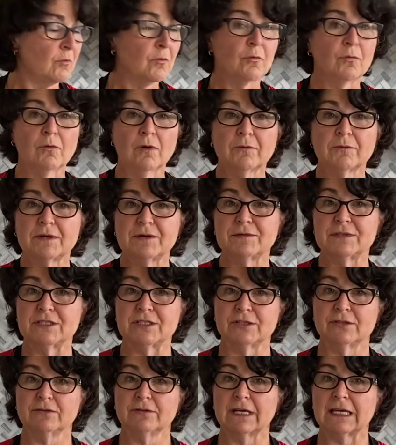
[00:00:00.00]
what we would
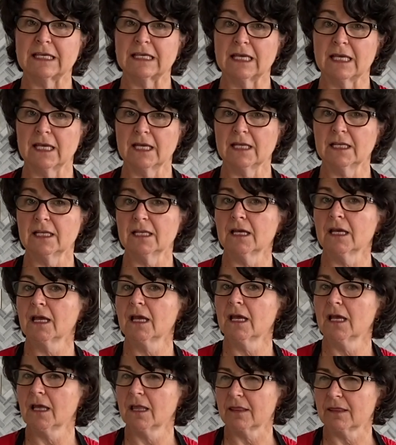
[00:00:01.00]
do, again,
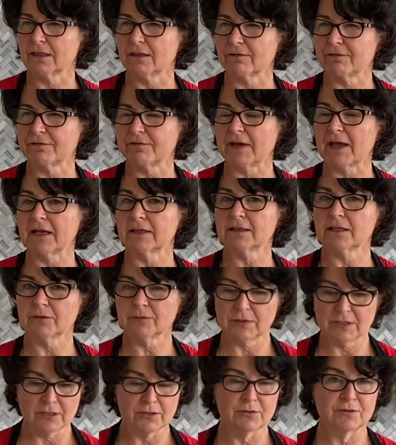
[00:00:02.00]
the fat that
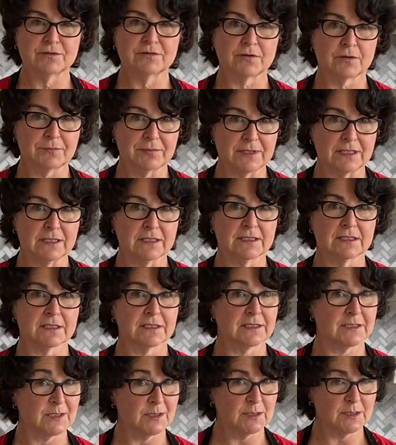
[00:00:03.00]
we use for a pizza,
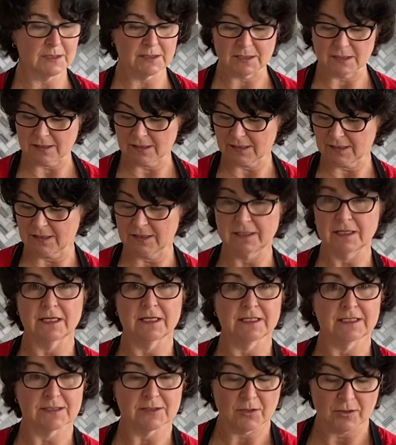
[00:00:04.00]
because this is Italian,
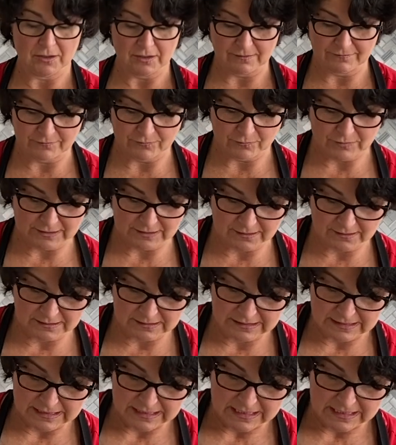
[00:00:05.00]
is olive oil.